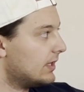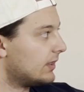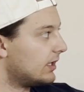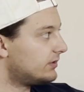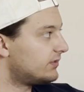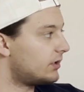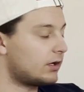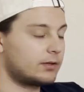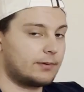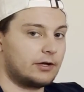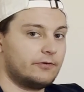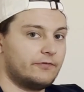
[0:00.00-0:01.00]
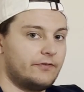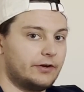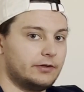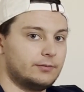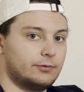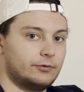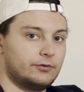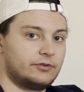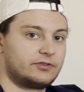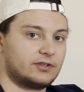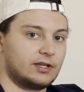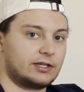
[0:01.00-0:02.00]
Let's talk about variable
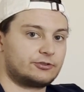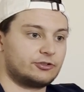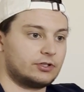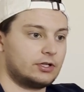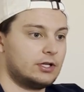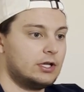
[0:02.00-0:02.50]
selection.